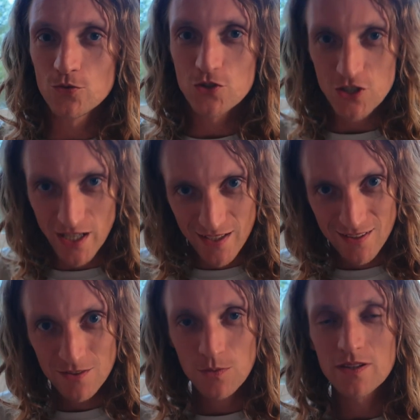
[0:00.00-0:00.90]

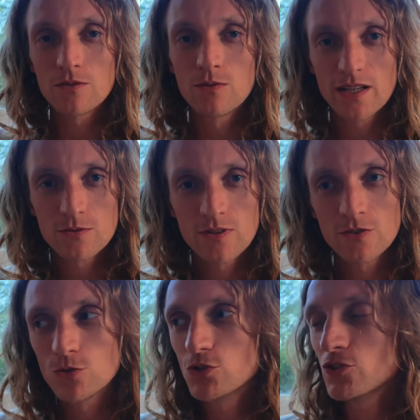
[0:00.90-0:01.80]
China with the Red
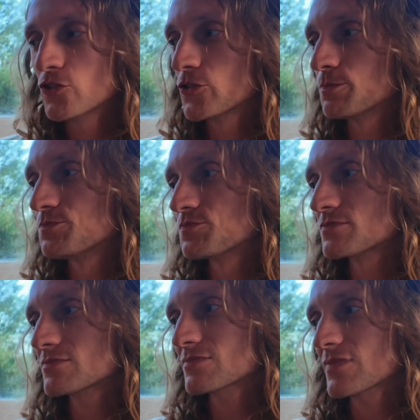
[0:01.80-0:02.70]
Revolutions,
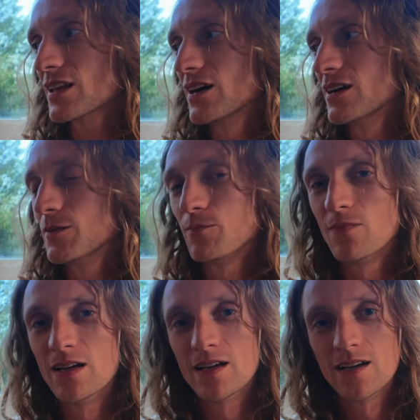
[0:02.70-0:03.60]
under